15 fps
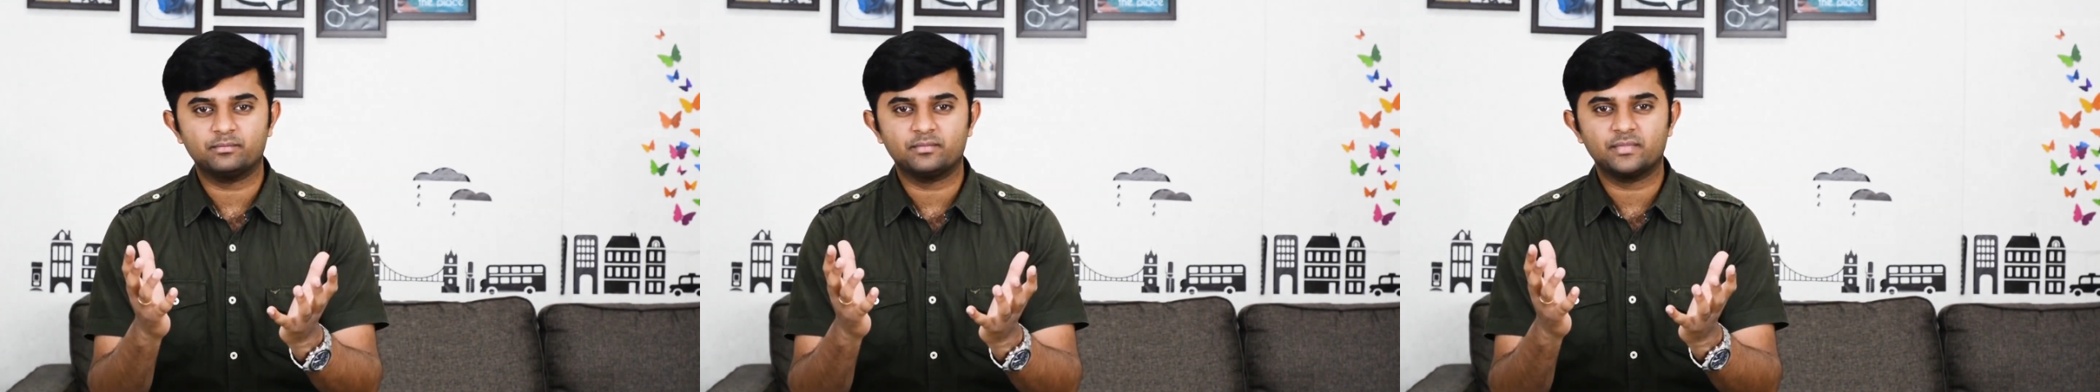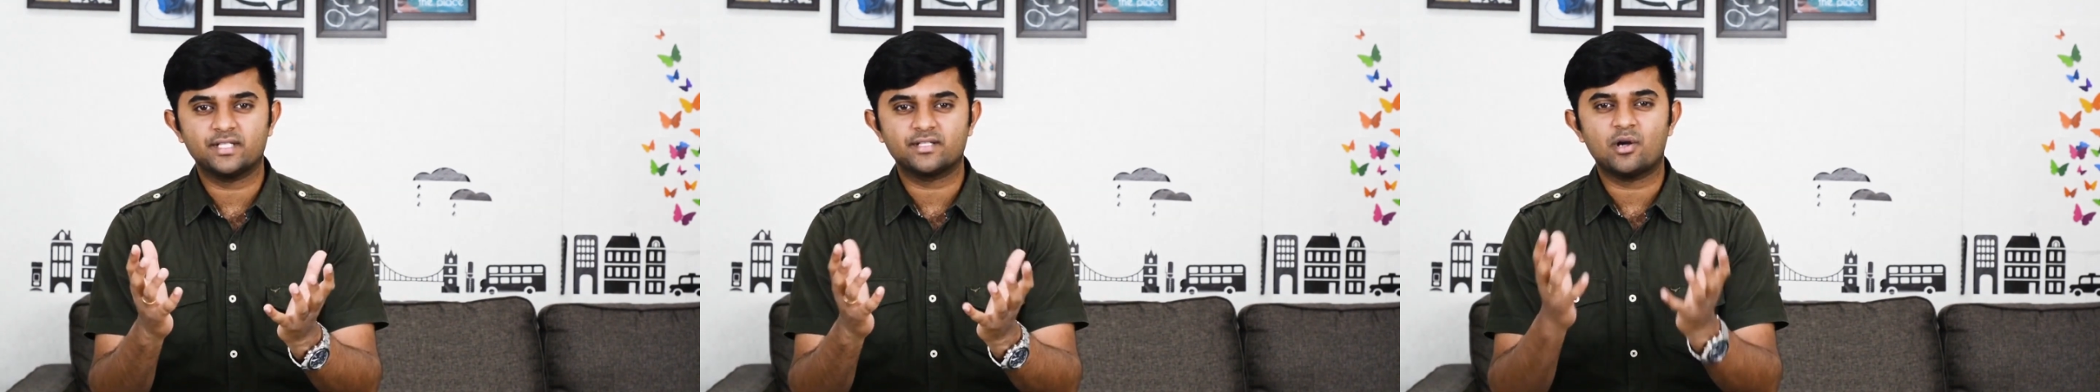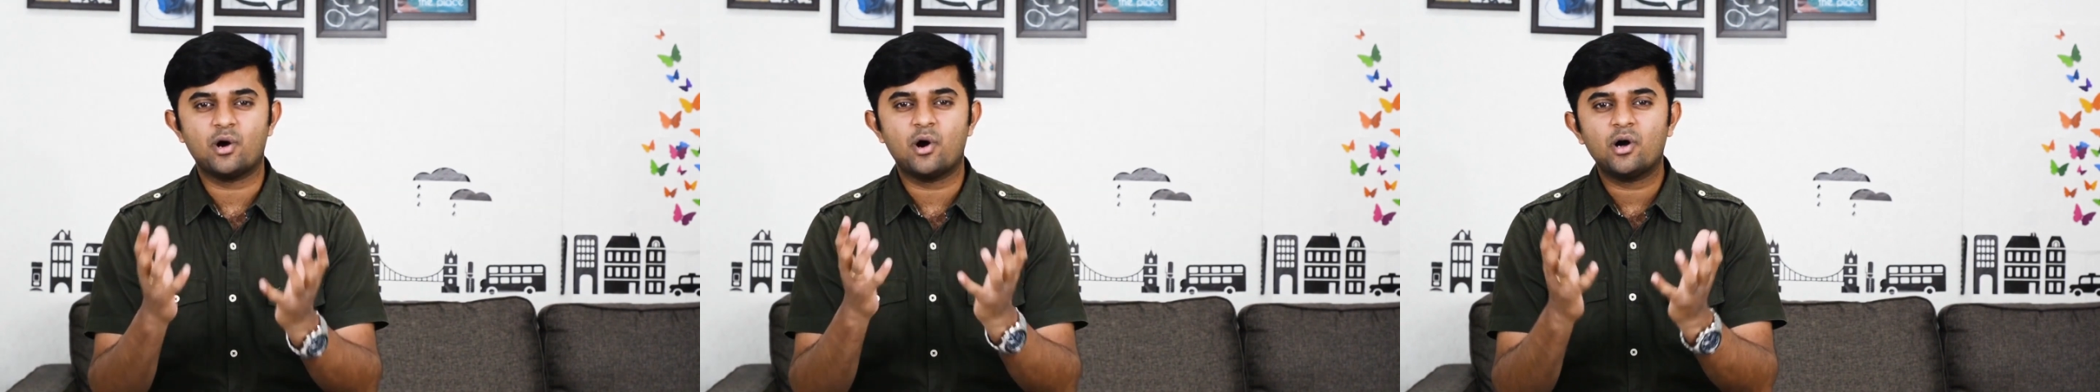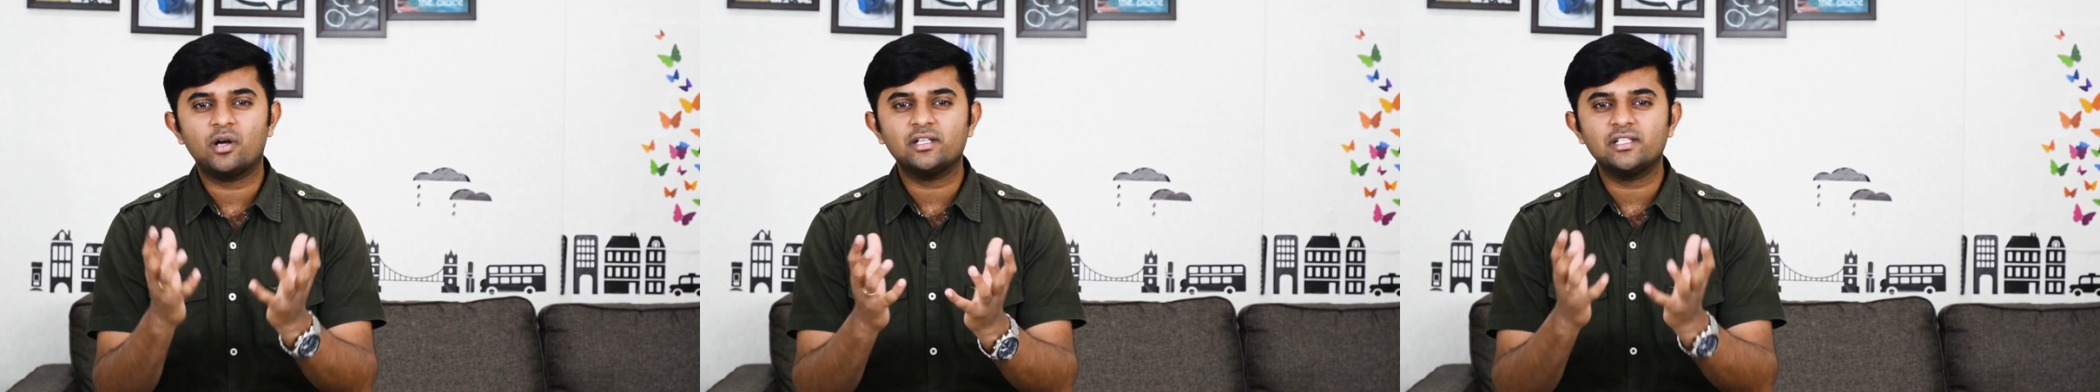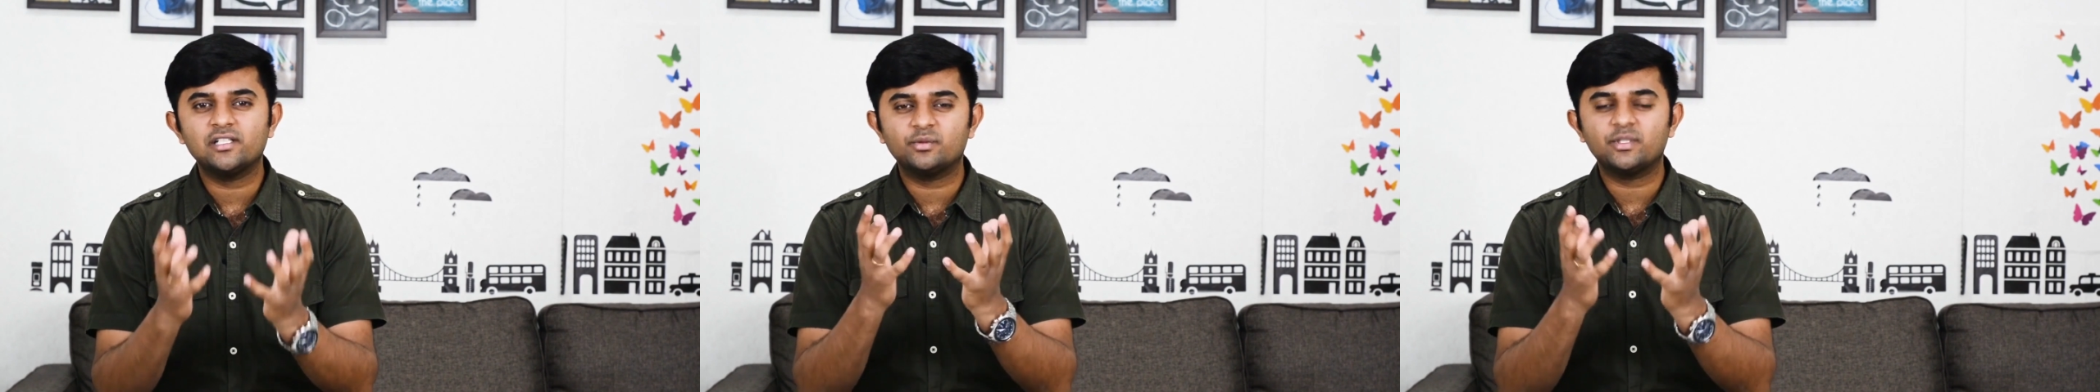is
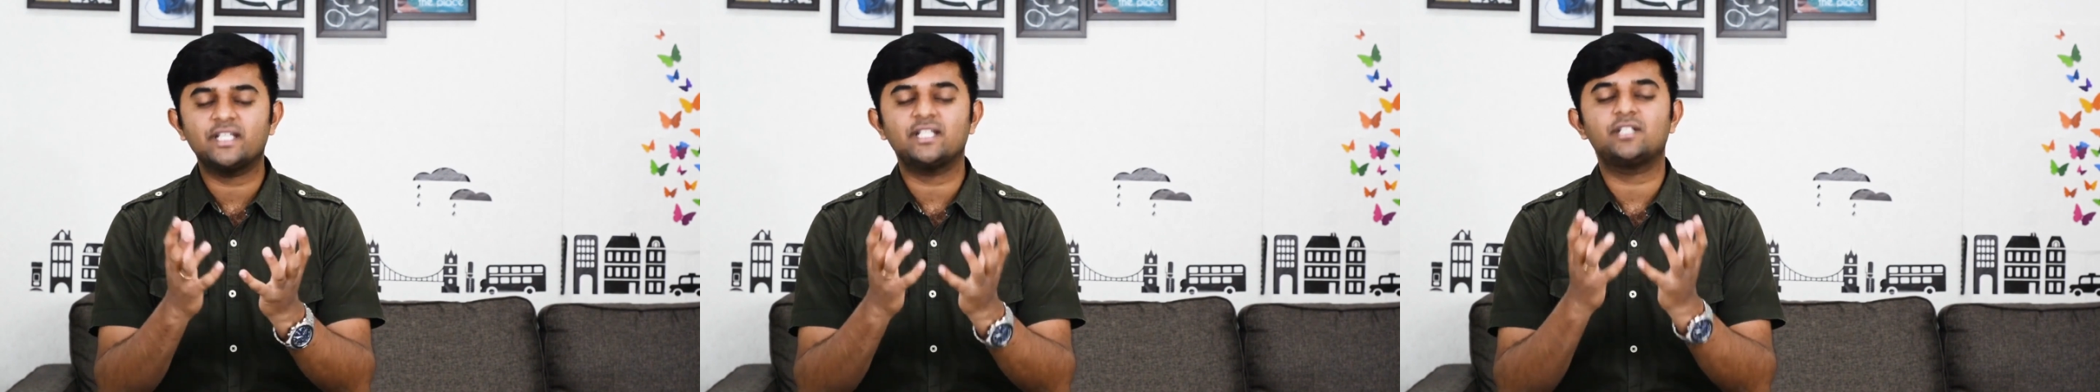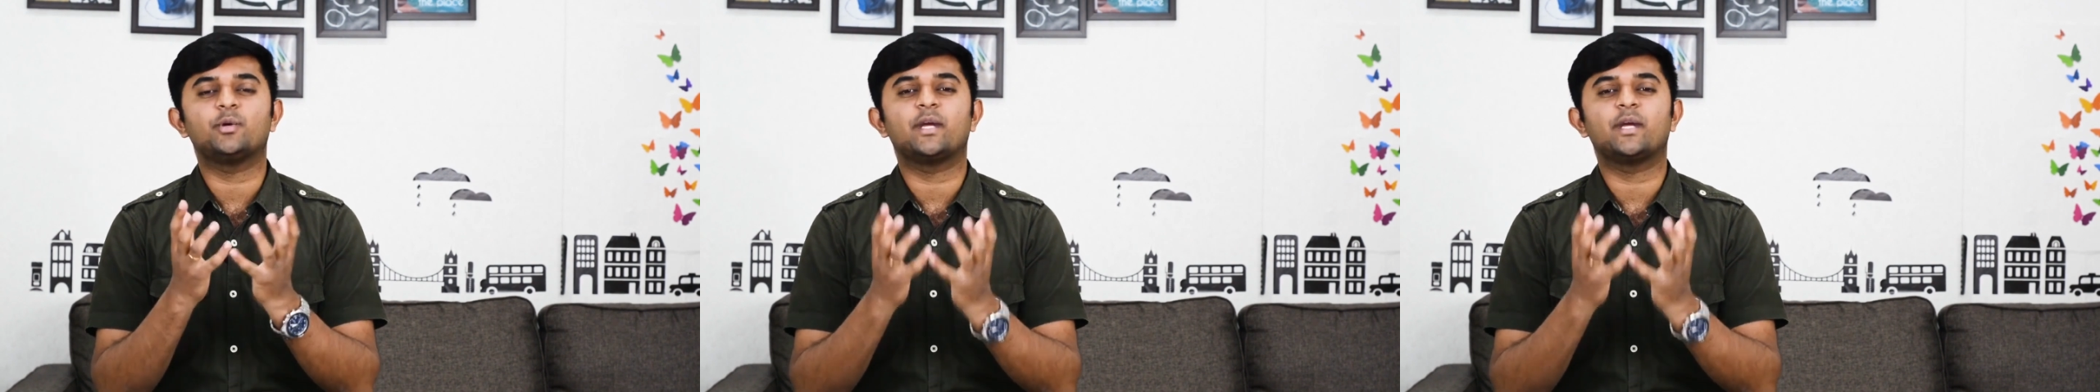all you need to